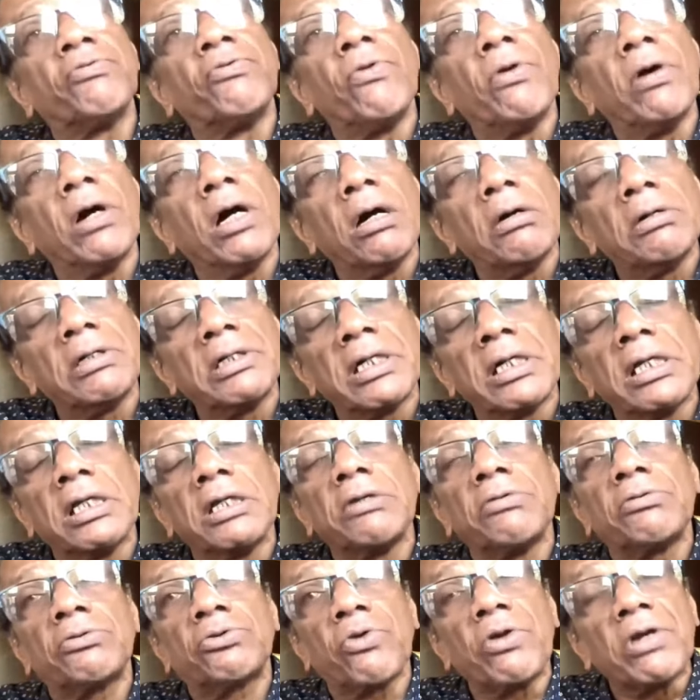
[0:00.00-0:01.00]
for uh,
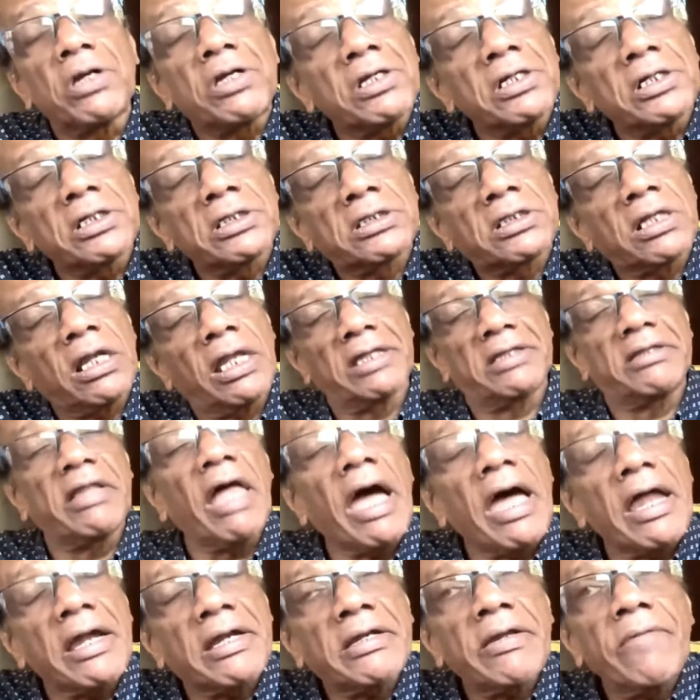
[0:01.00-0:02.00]
nearly twenty years,
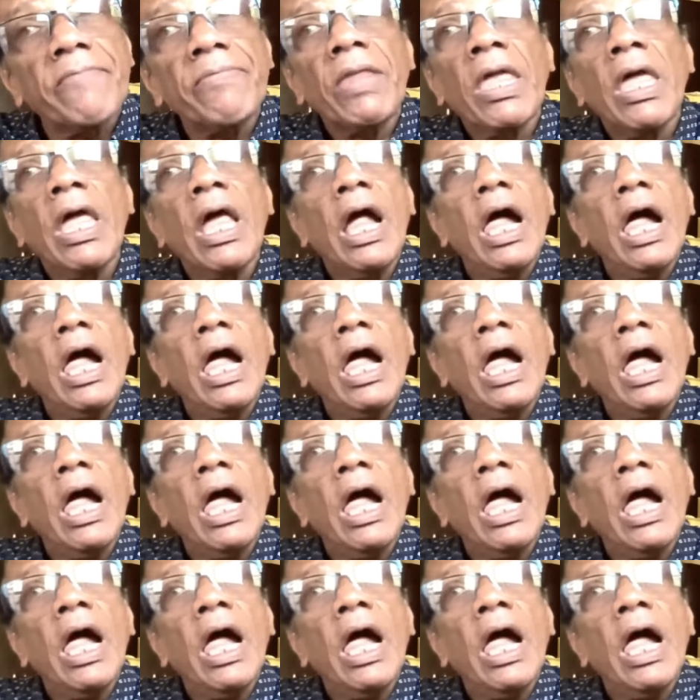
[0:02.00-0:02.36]
like that.